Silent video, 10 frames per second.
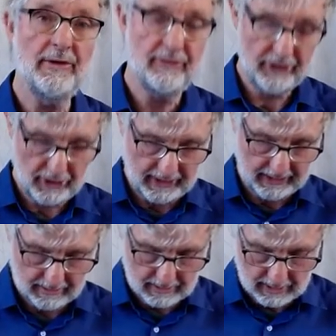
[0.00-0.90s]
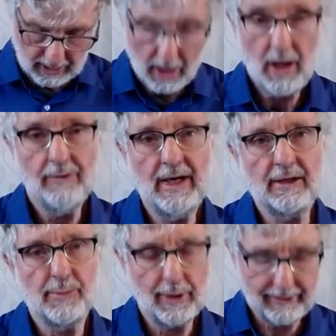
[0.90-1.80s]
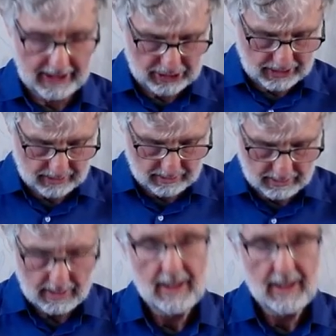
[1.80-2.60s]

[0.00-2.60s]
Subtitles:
this journey of exploration